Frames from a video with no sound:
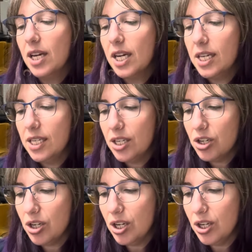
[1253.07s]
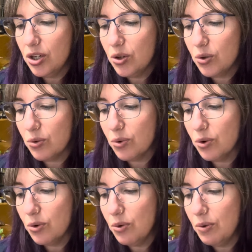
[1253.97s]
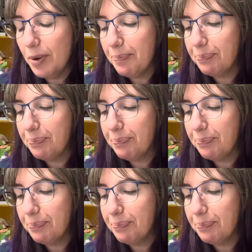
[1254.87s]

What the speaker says: conditioned through